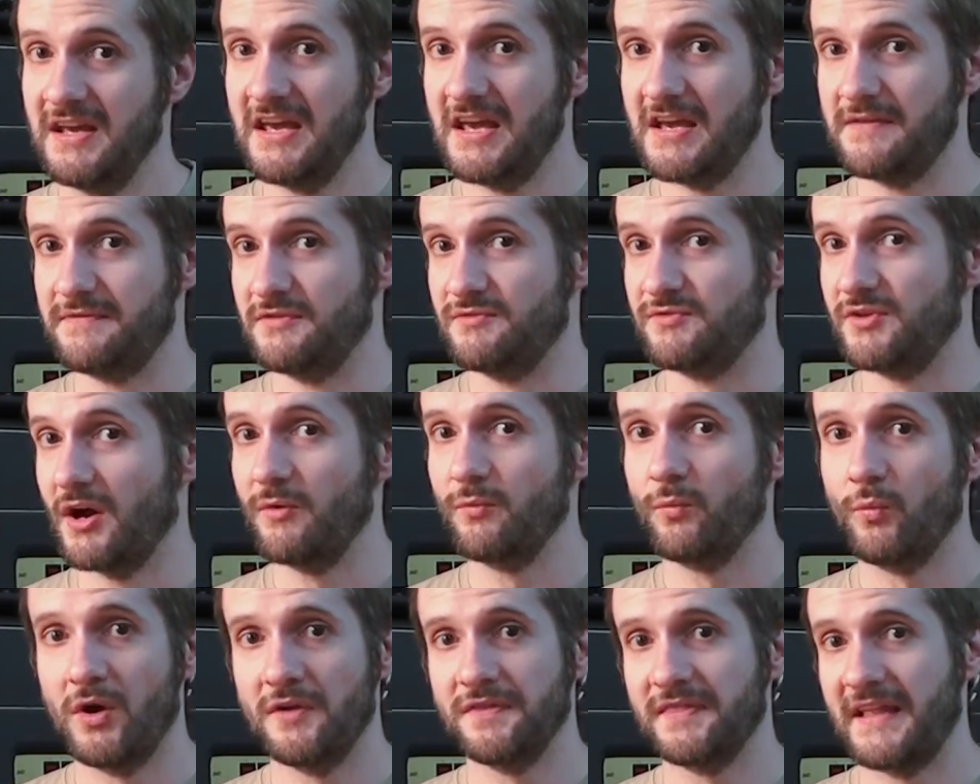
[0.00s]
If you don't
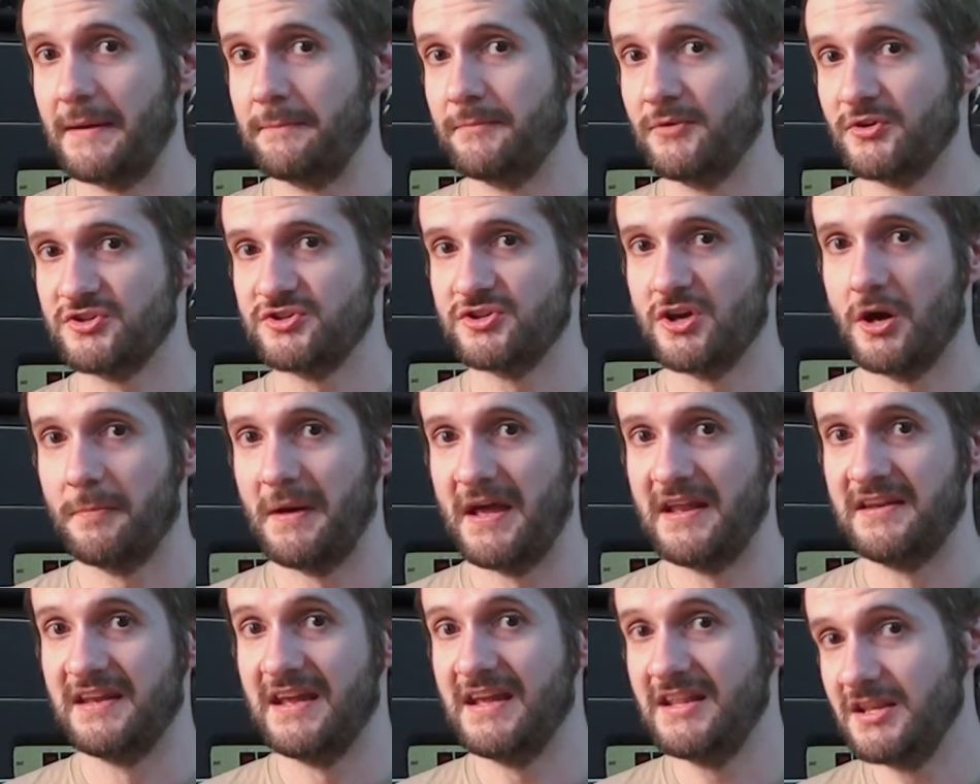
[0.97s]
want that much top
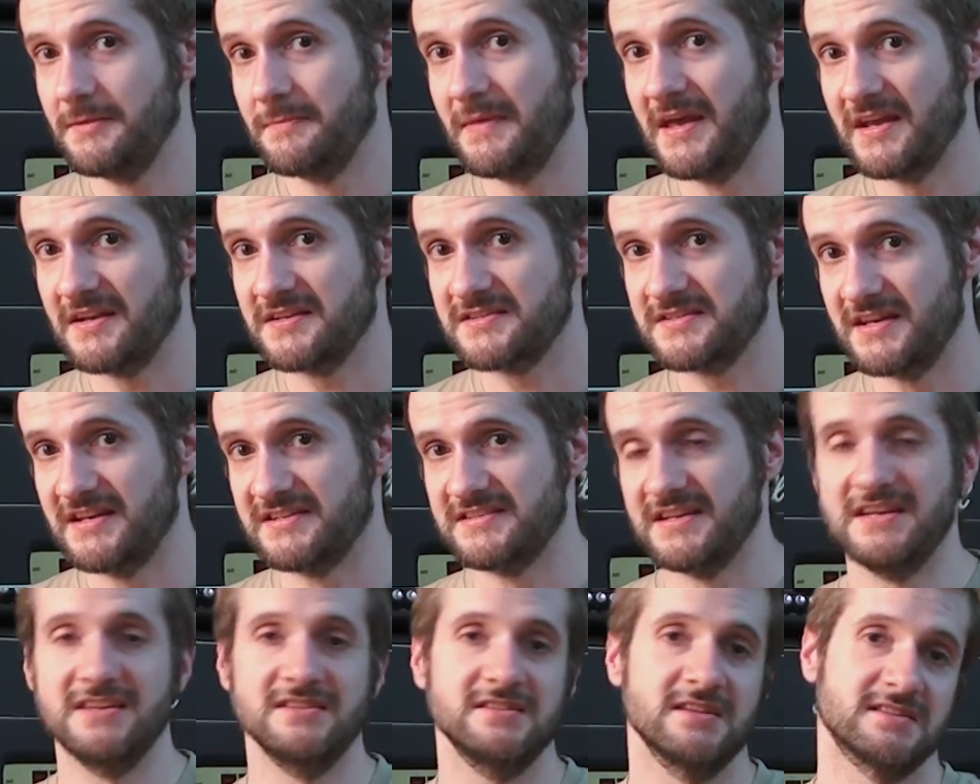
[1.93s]
end in the mix, it's
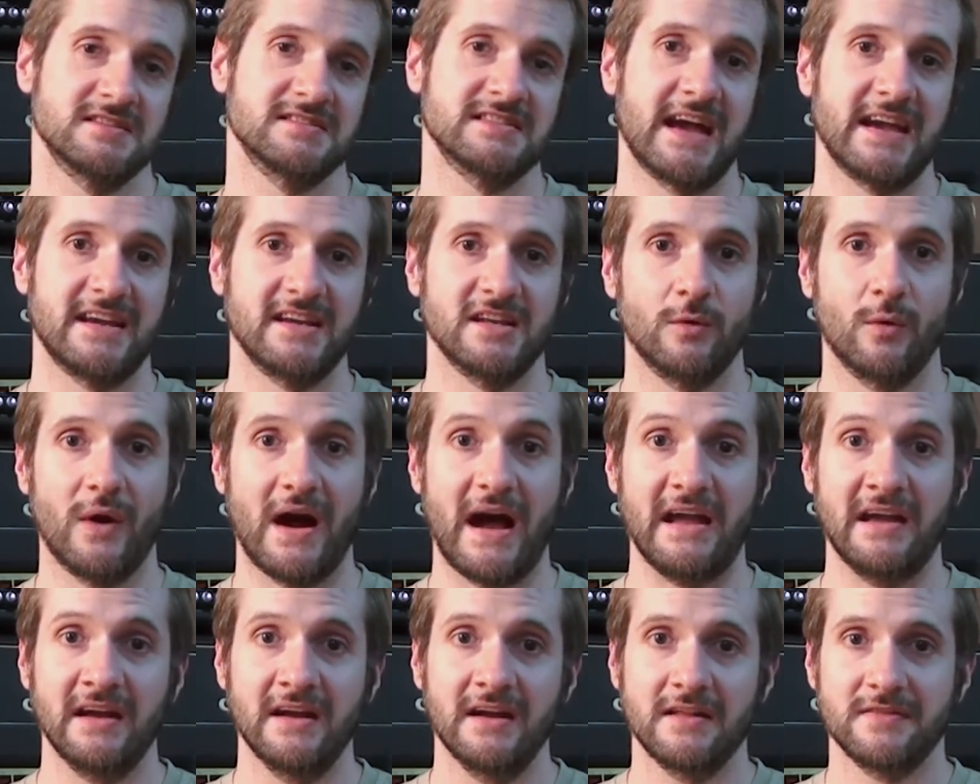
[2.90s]
easier to take it away
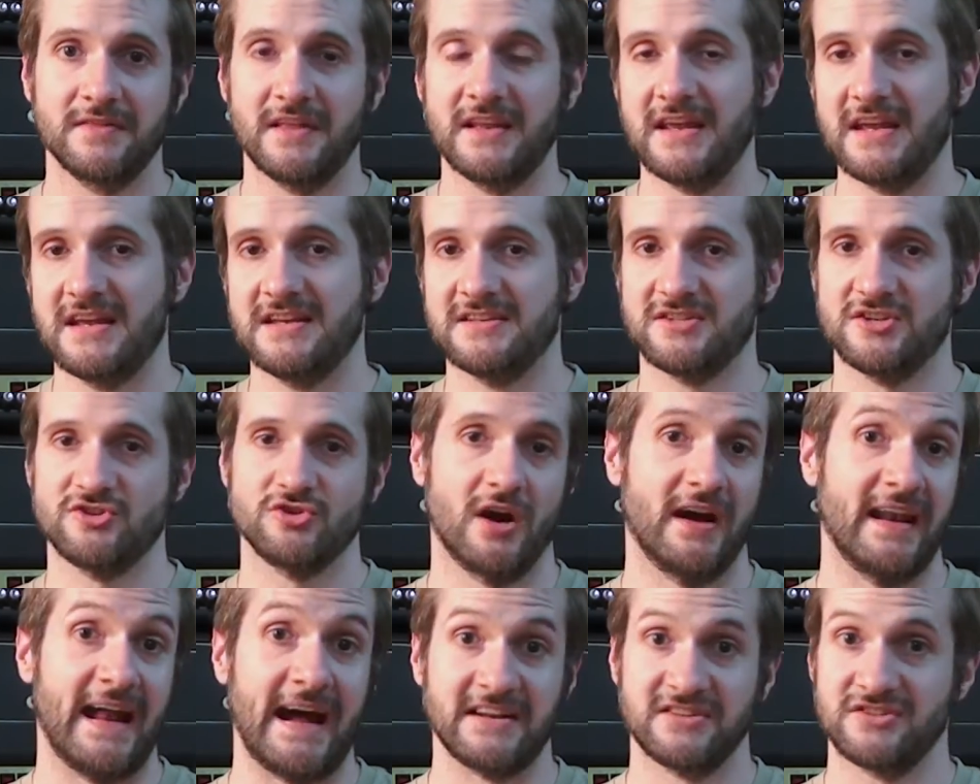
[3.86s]
than it is to try
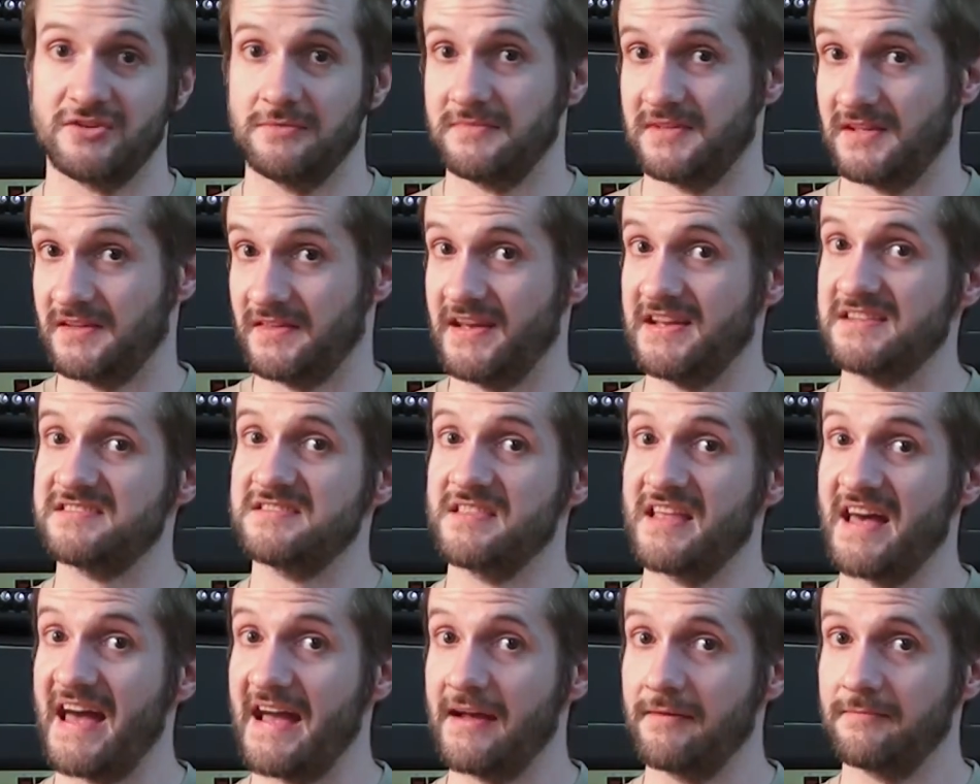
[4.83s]
and add something that isn't
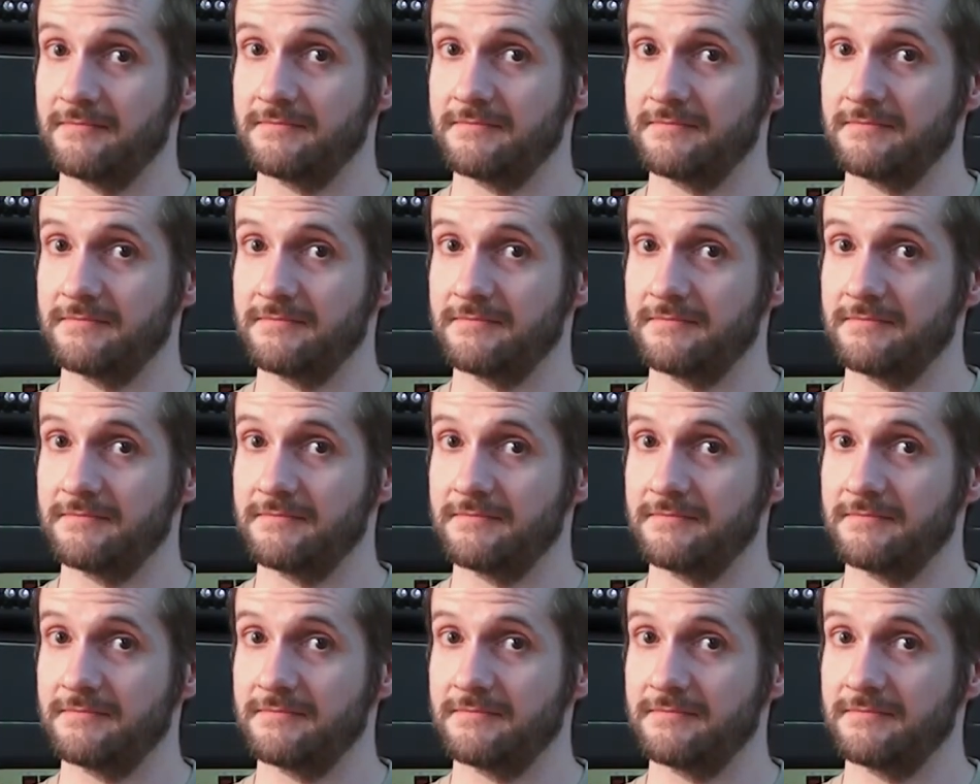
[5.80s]
there.